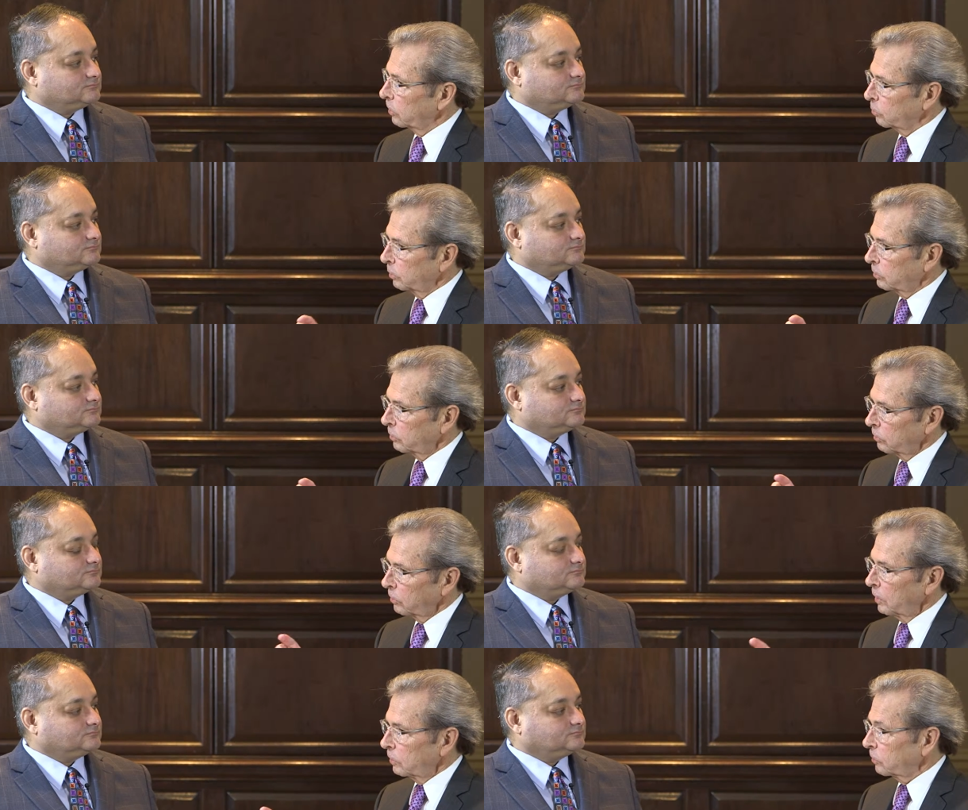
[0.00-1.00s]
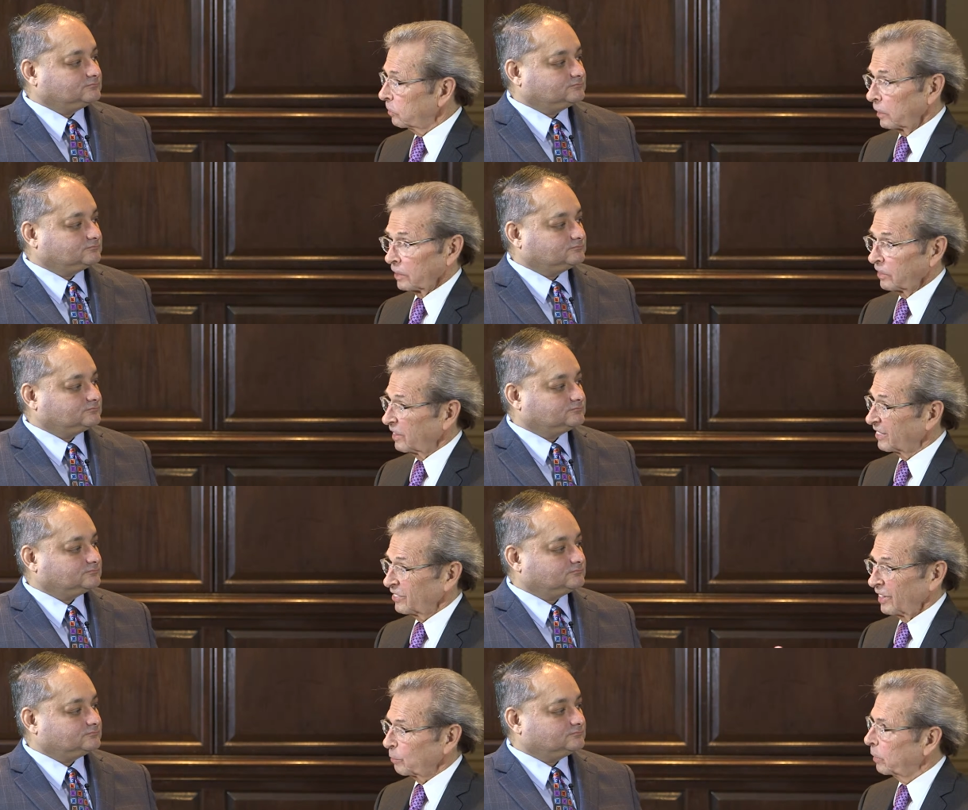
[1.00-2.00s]
Speaker 1: is, but to, to look at
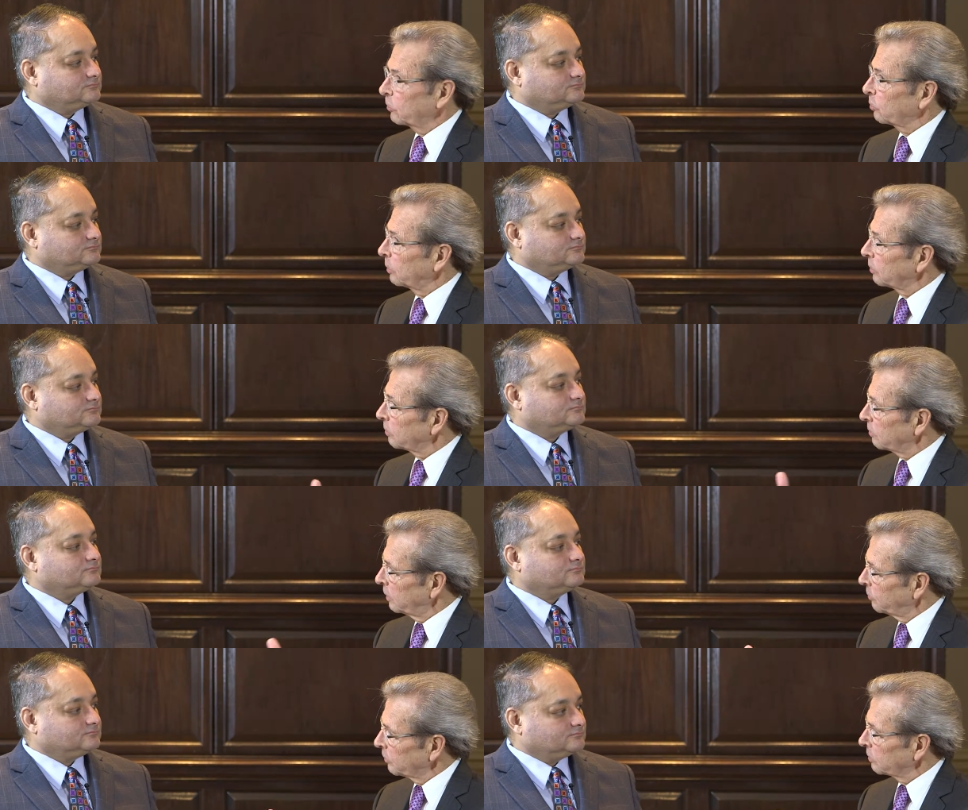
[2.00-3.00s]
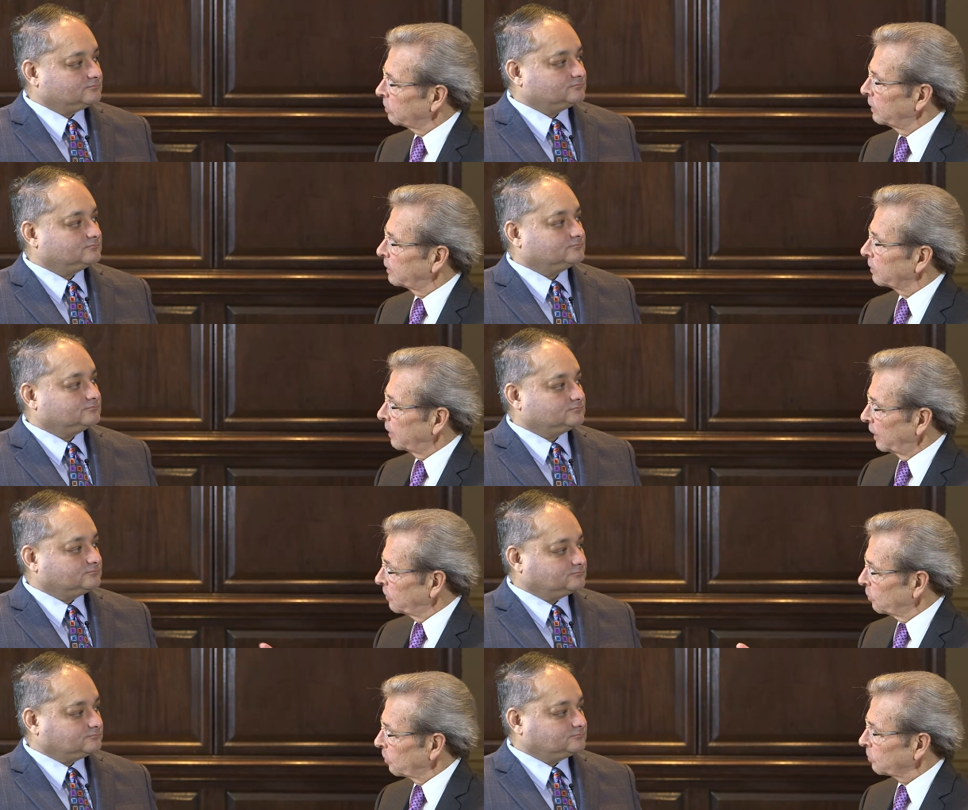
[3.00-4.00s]
things like measurement, leaflet length,
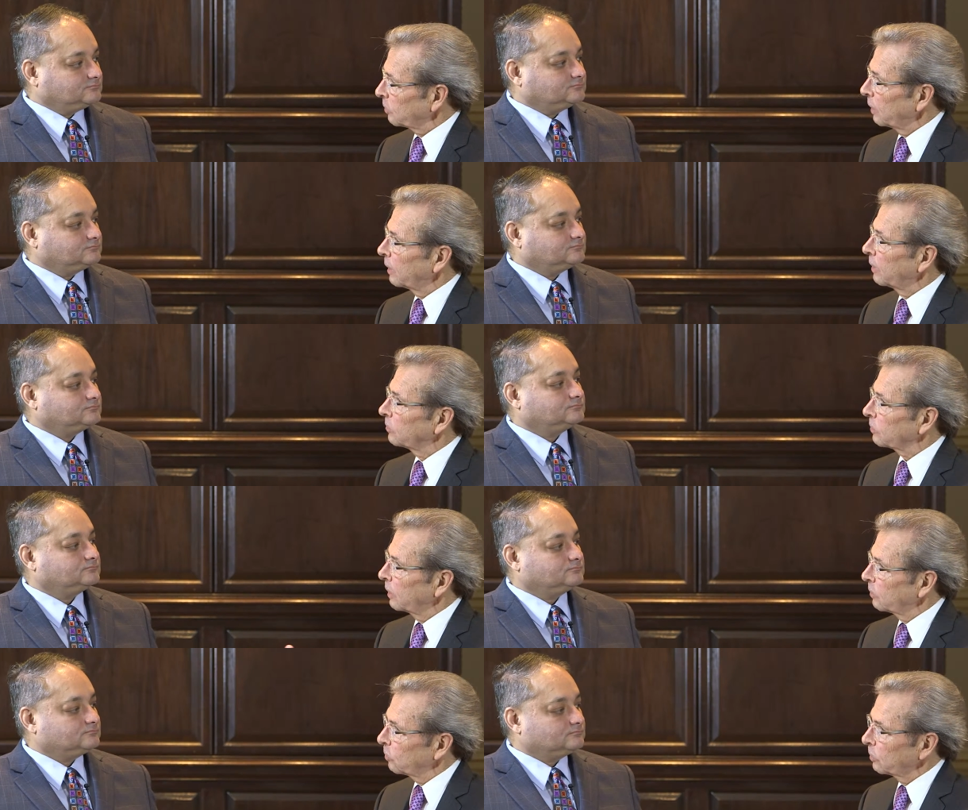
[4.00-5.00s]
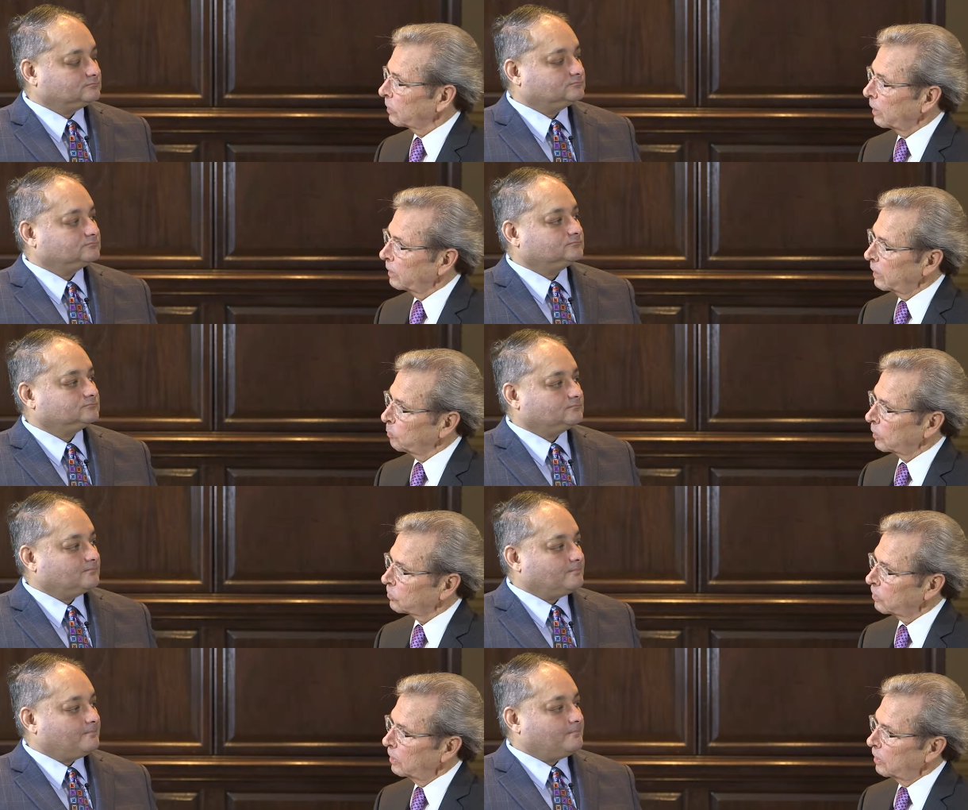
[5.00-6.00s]
annular size, annular
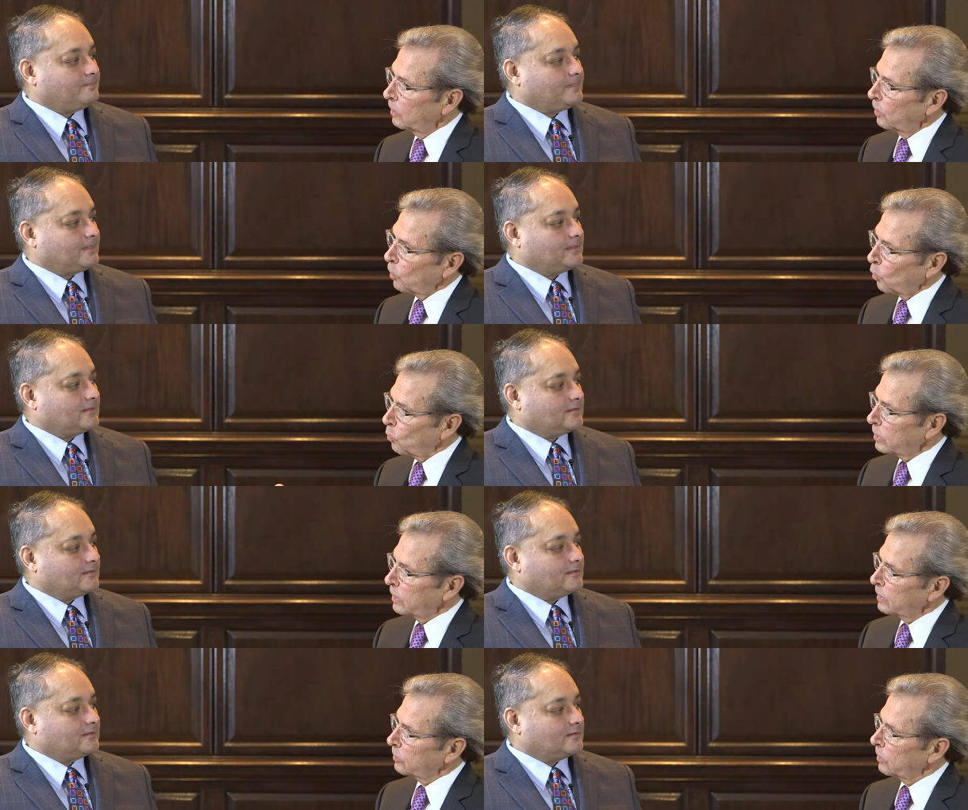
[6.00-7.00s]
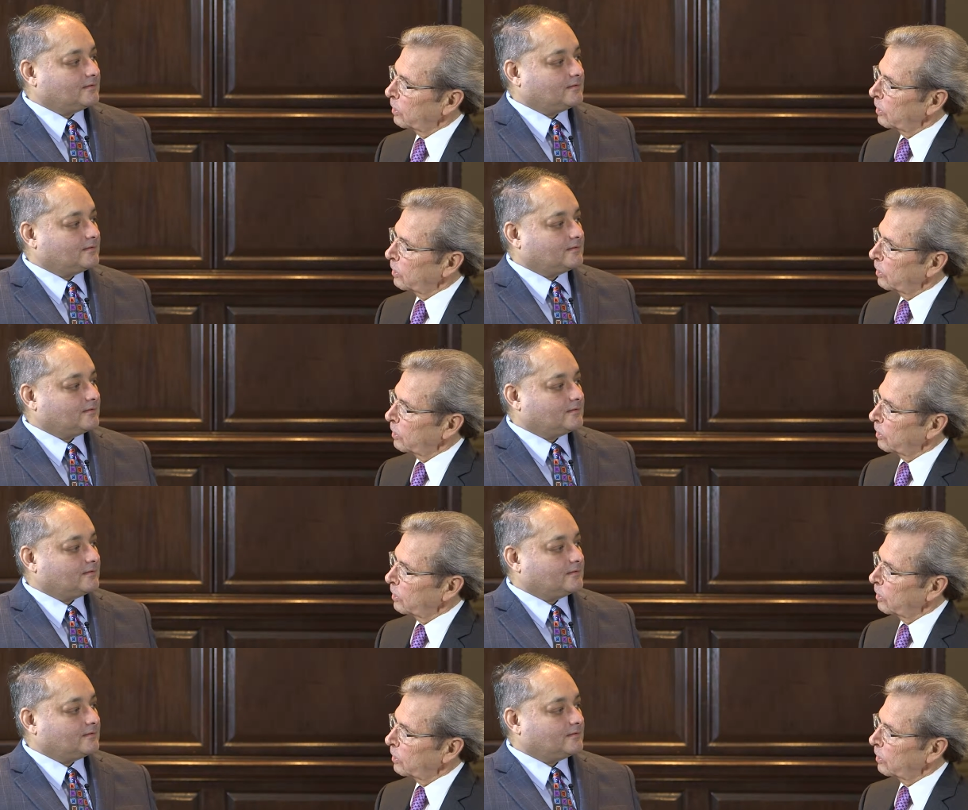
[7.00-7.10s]
dynamics. Are we getting